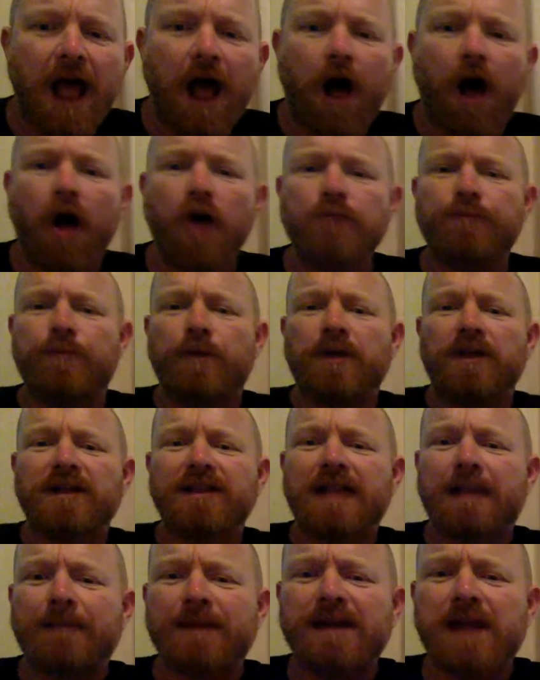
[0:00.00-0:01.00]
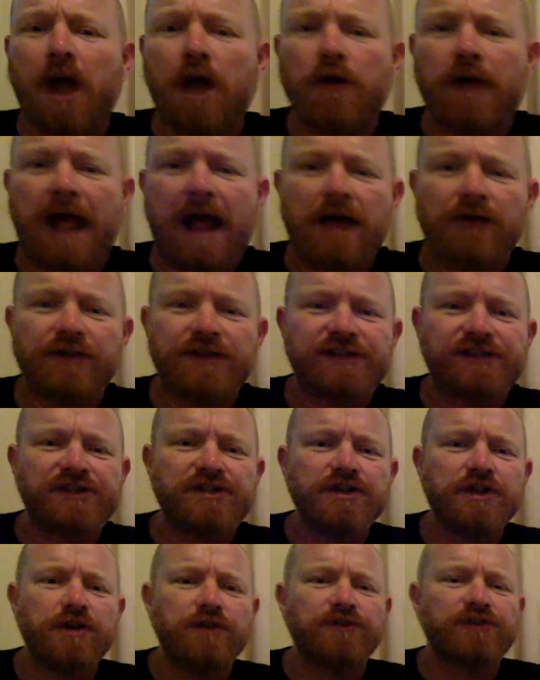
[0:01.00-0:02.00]
I hope, let me know how this
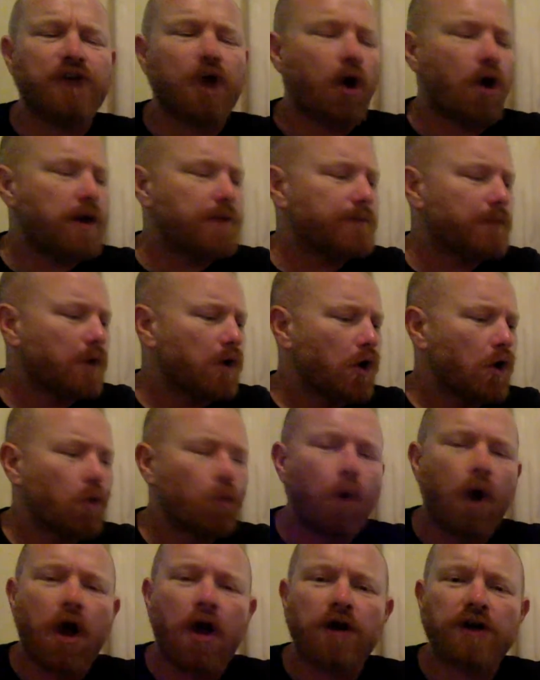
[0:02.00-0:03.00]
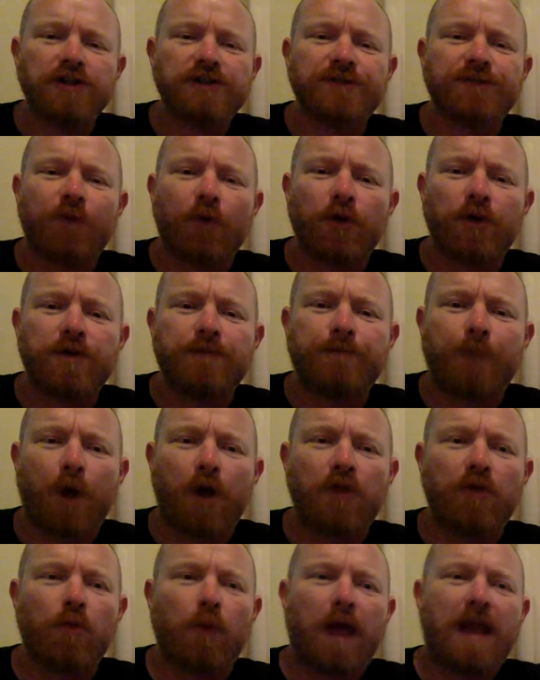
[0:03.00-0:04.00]
new time works for you,
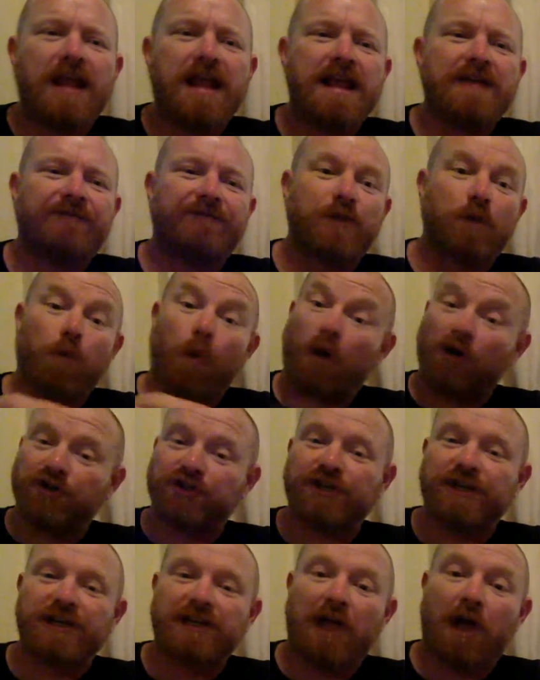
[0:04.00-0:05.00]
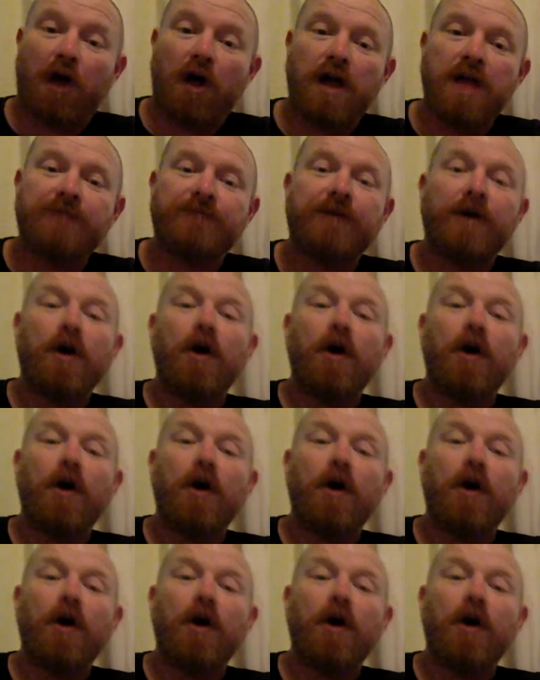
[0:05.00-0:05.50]
by the way, if you're watching live,